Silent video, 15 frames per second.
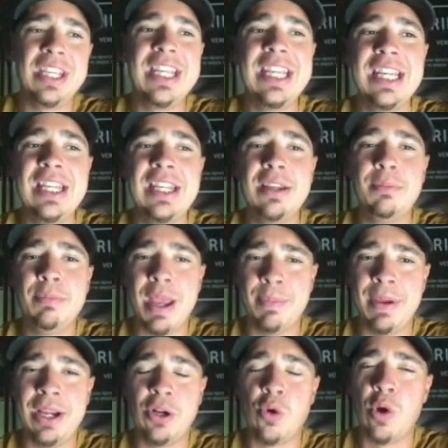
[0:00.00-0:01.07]
in
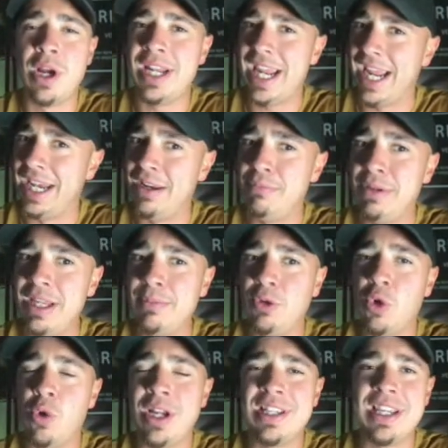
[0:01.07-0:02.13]
Pepe Coin and in meme
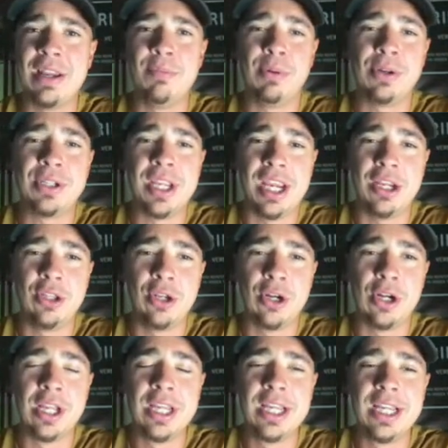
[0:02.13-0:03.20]
coins in
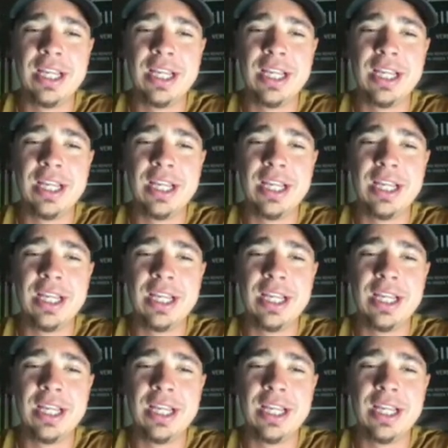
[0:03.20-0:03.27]
particular.